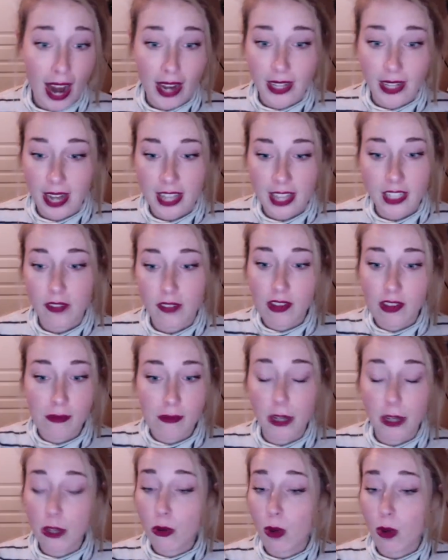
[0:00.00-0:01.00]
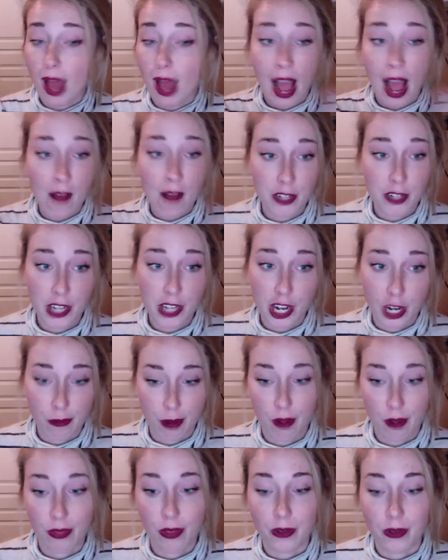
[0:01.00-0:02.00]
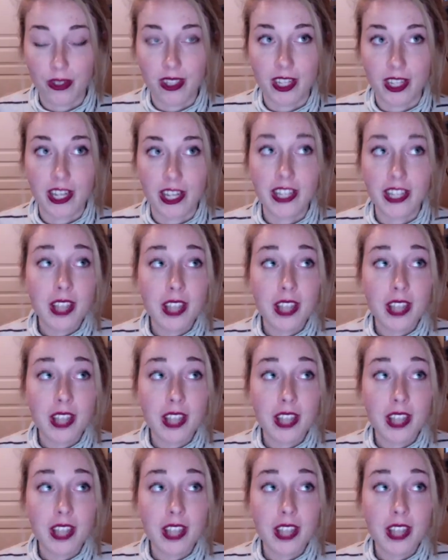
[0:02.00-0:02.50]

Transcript: As a female, you don't have to care about those things,